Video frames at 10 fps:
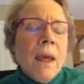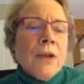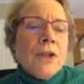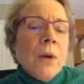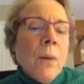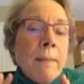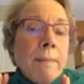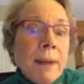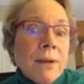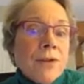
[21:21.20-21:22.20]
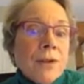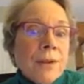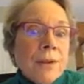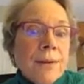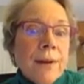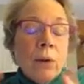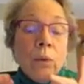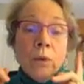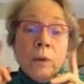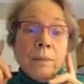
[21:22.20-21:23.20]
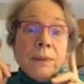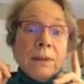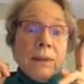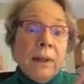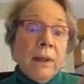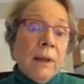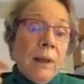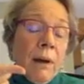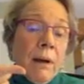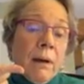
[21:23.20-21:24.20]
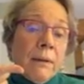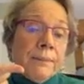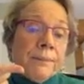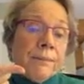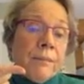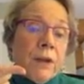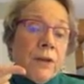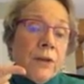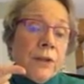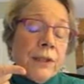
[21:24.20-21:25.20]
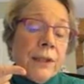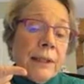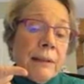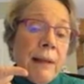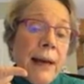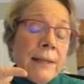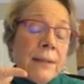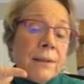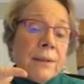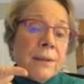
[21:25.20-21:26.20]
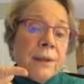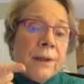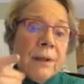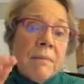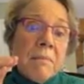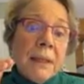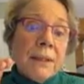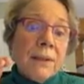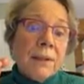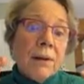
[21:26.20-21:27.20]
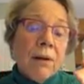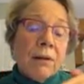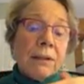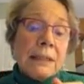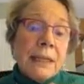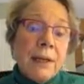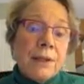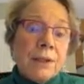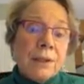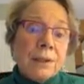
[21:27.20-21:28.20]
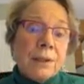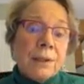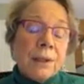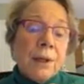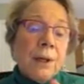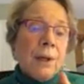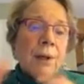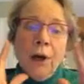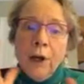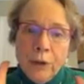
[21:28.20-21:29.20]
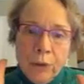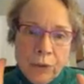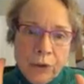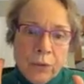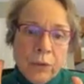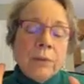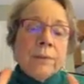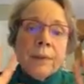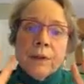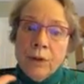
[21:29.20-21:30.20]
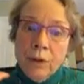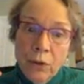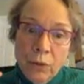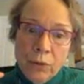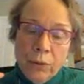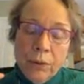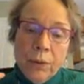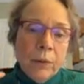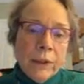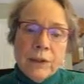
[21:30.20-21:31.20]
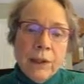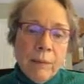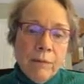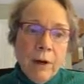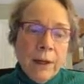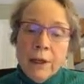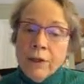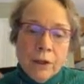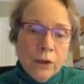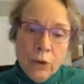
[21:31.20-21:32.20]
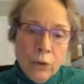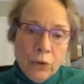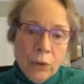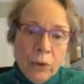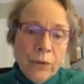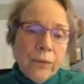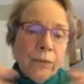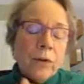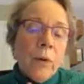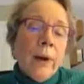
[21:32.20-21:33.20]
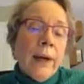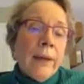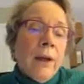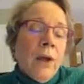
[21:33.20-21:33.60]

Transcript: So I mentioned that, the Durksen and Klassen study mixes at all stages. Unusual. That's unusual. I want to say up front, it's unusual, though I